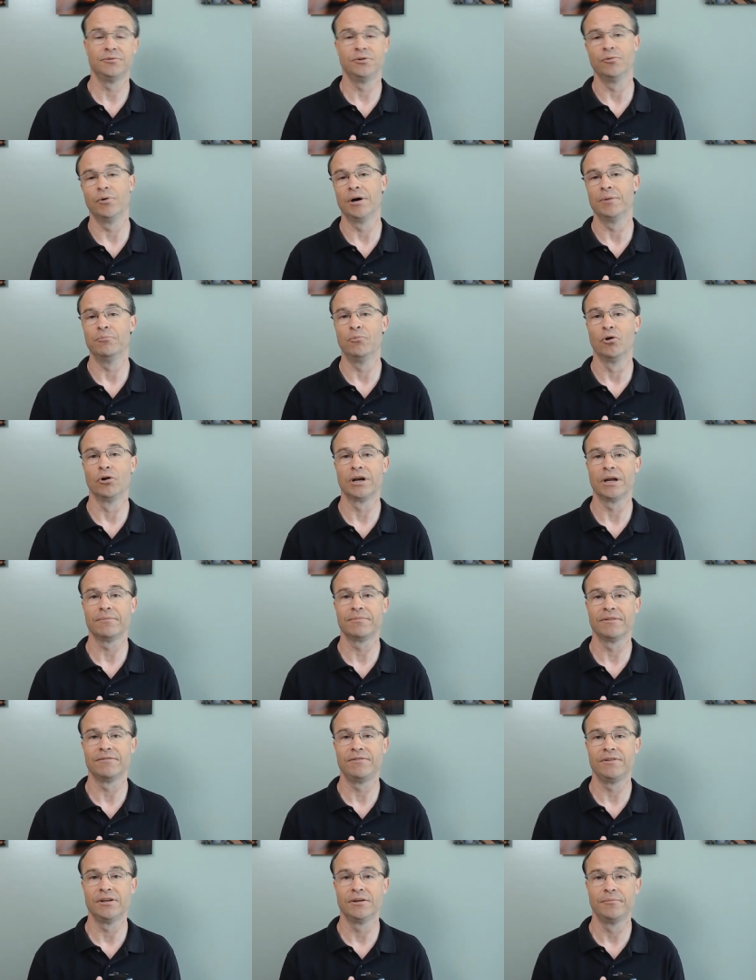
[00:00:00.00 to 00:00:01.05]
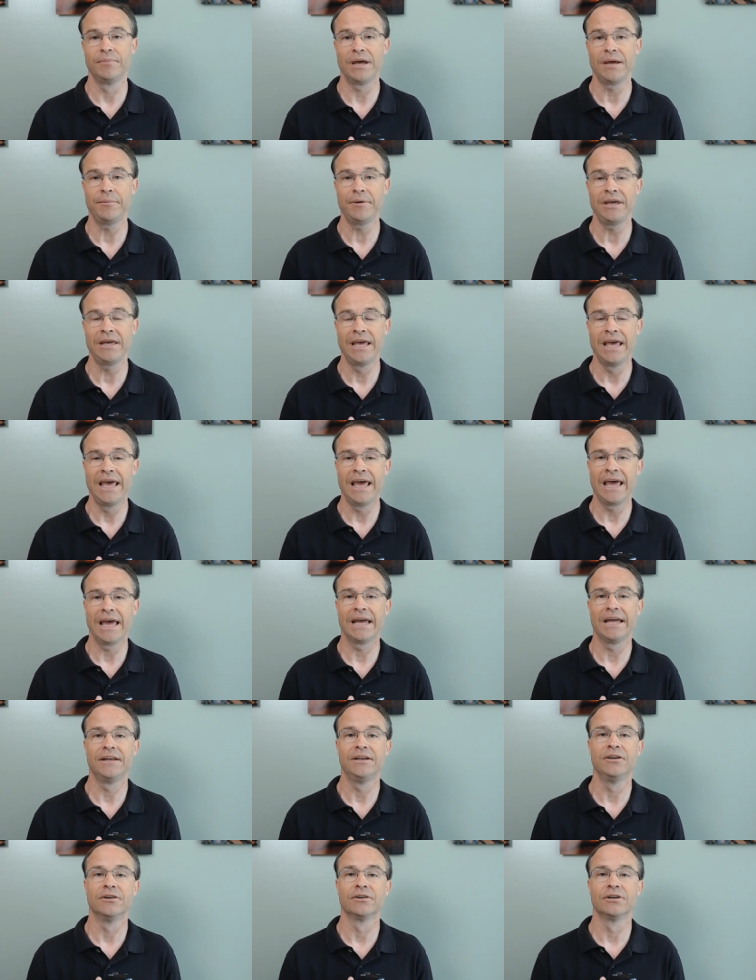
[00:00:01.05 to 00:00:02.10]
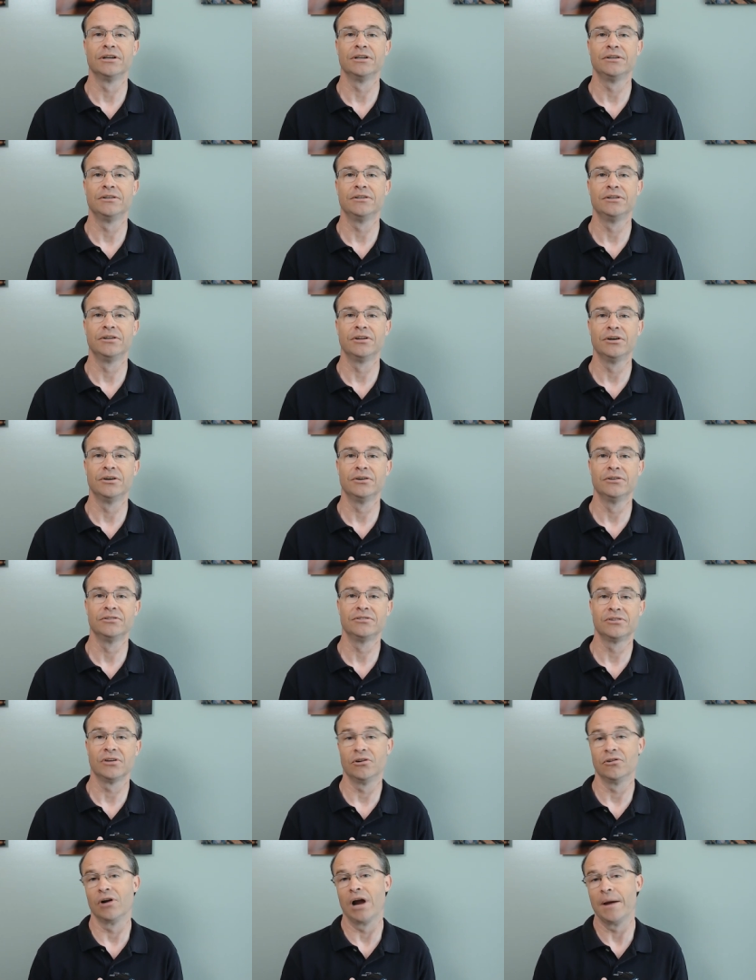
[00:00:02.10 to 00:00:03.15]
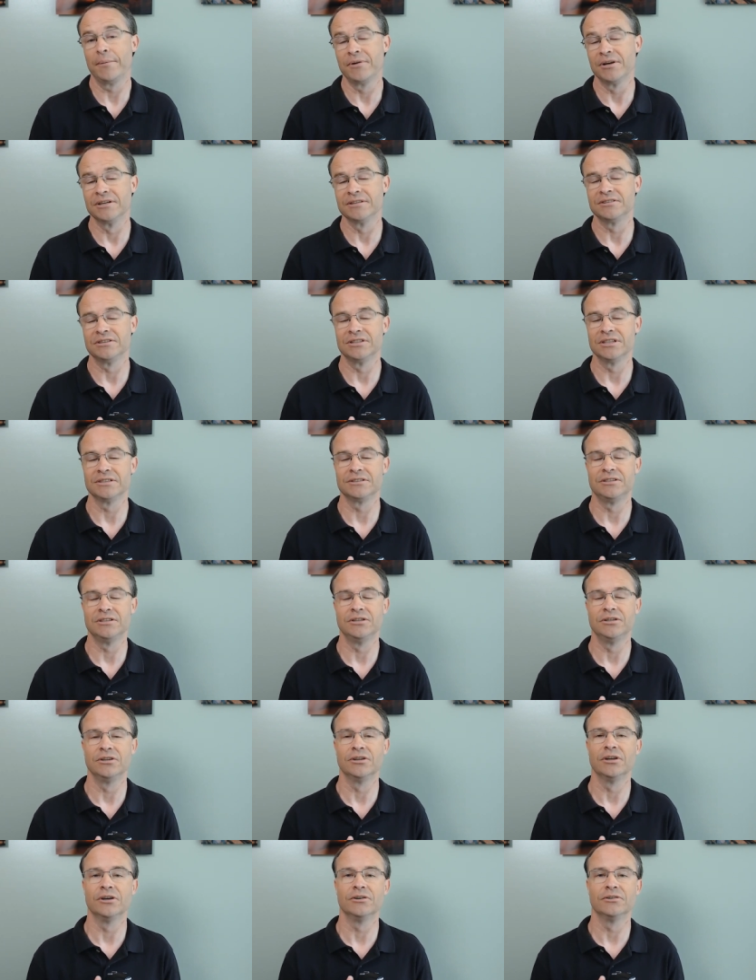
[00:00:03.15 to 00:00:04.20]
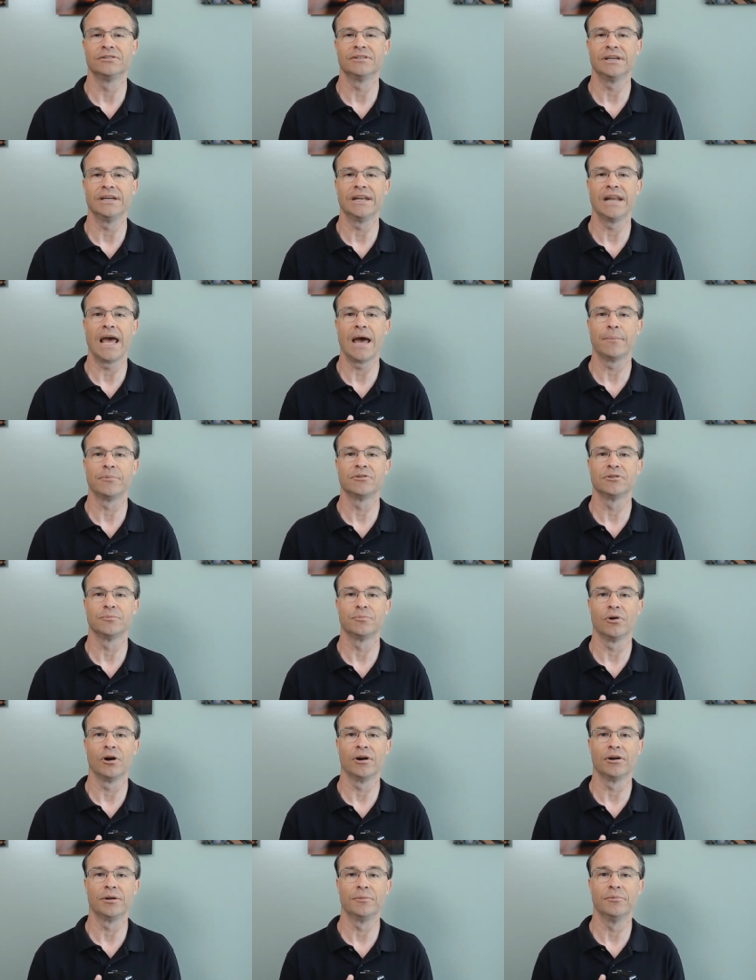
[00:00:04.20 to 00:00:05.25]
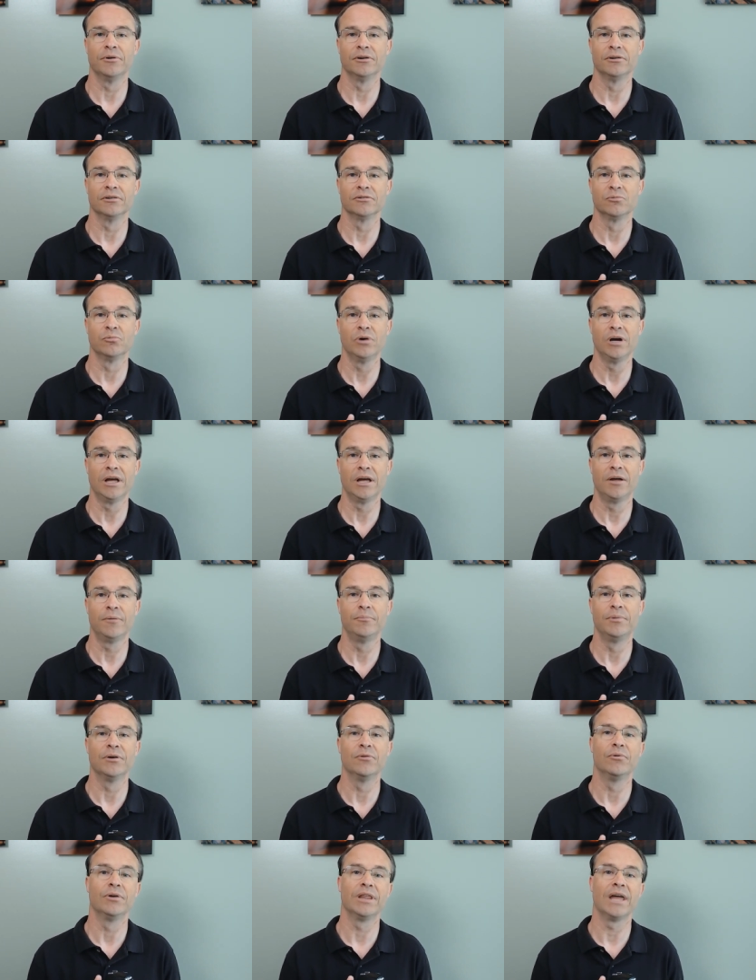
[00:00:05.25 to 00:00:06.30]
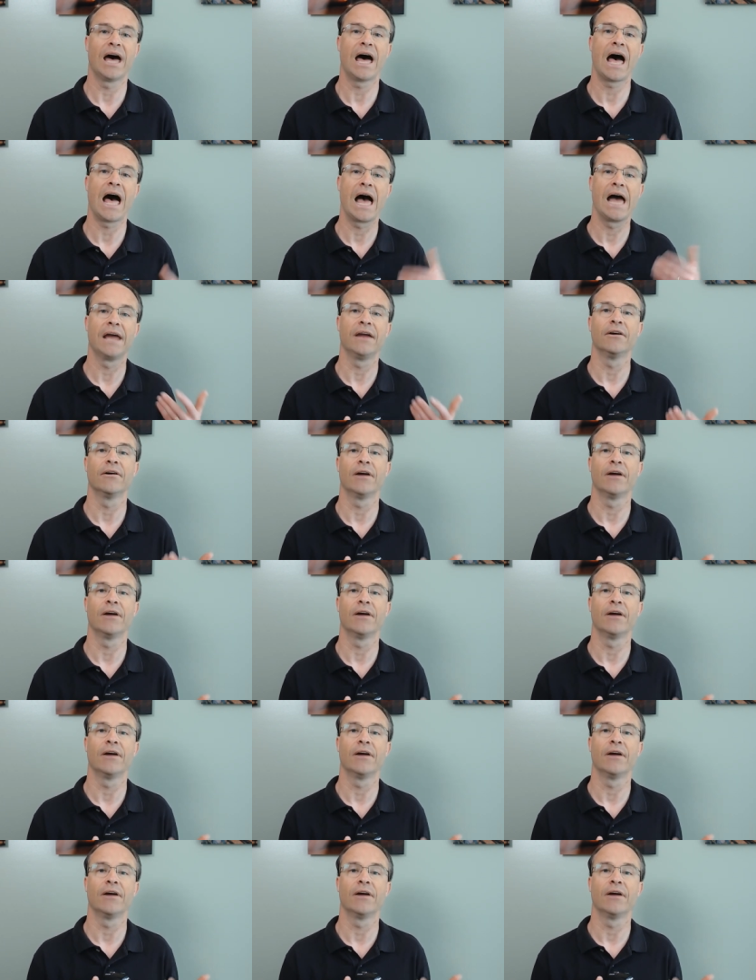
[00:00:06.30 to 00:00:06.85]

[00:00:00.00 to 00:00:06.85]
You want more depth of field maybe, and you're gonna do those, or I'm gonna suggest you do those photos in aperture priority mode as well, but with a higher